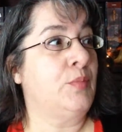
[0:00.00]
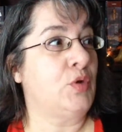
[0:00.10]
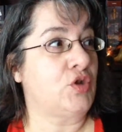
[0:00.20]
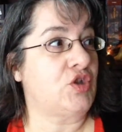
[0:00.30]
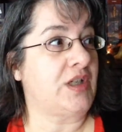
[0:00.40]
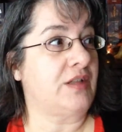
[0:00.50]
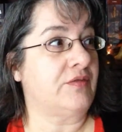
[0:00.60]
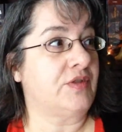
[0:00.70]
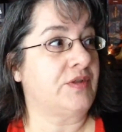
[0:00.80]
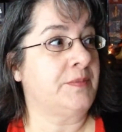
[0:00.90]

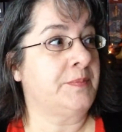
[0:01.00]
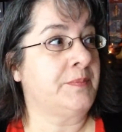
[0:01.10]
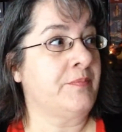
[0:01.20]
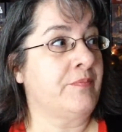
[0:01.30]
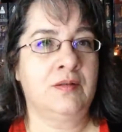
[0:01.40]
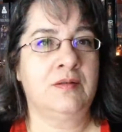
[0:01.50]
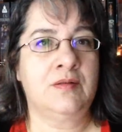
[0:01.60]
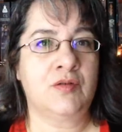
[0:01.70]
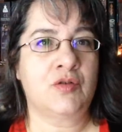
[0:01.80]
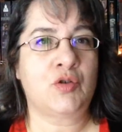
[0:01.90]
bookshelves.
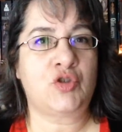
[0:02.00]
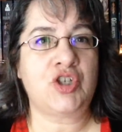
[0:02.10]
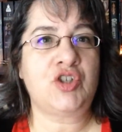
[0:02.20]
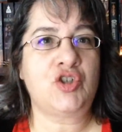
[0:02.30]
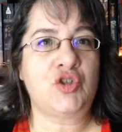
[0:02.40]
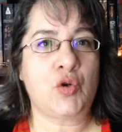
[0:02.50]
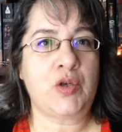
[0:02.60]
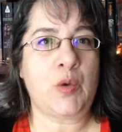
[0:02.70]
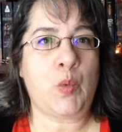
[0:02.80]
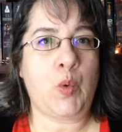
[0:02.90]
So just to show
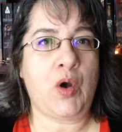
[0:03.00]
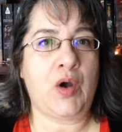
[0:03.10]
you